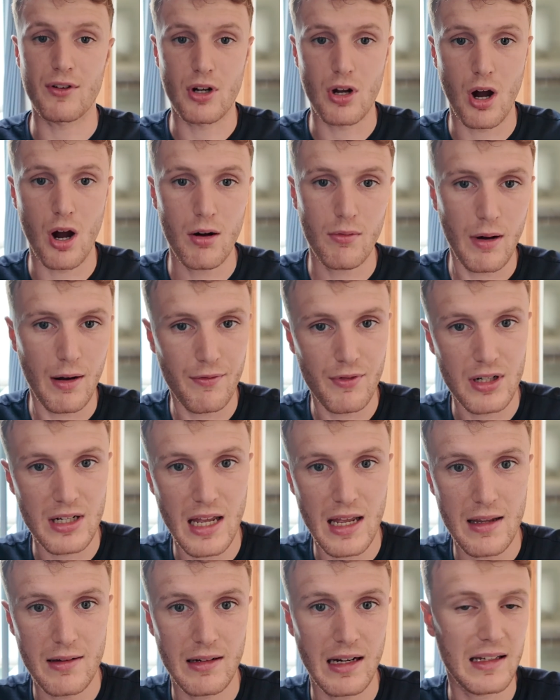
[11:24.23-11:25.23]
a car every
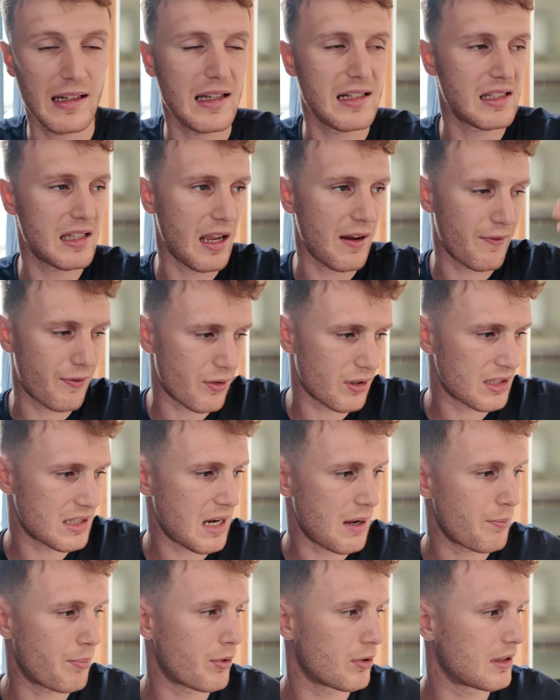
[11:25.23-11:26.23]
day, like let's take for
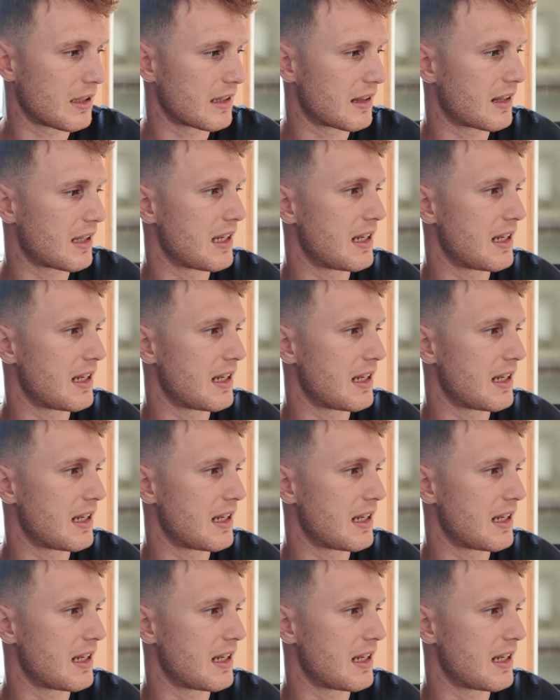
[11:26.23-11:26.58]
example